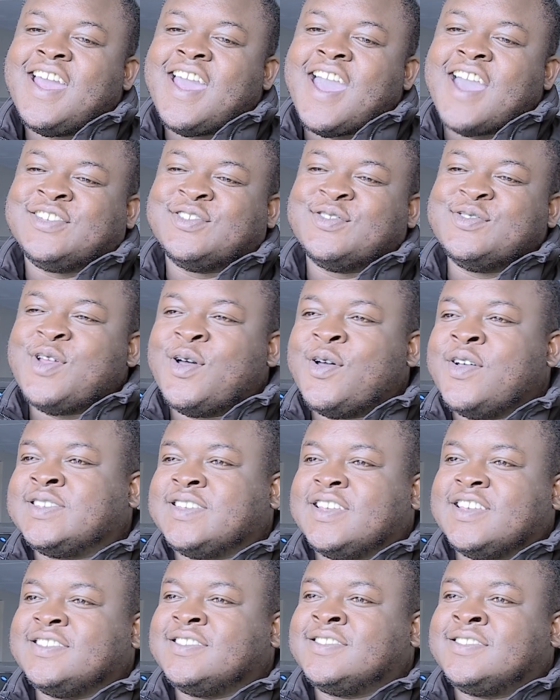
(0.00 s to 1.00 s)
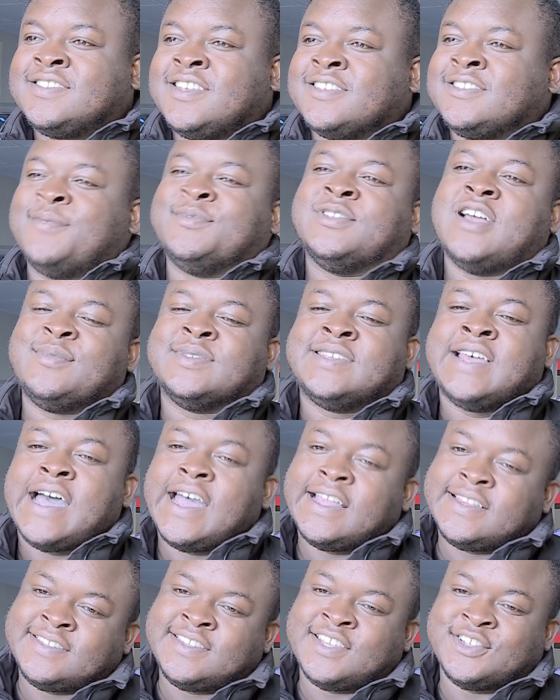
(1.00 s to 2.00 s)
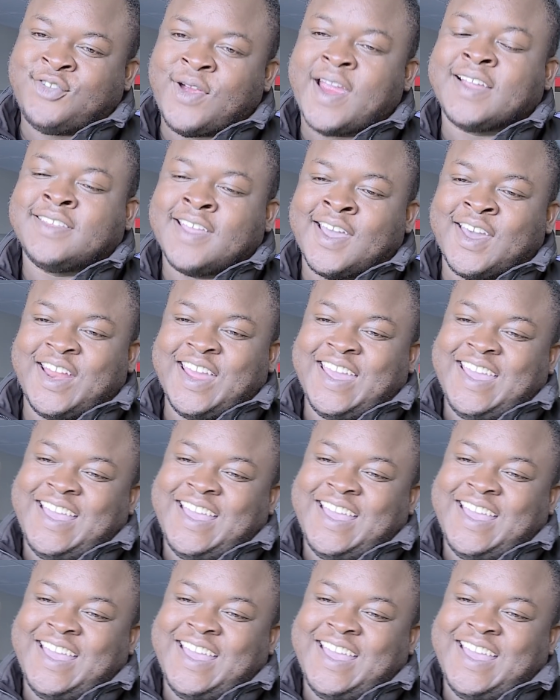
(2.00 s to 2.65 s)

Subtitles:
As you'll know, Izzy is sometimes hard to track down.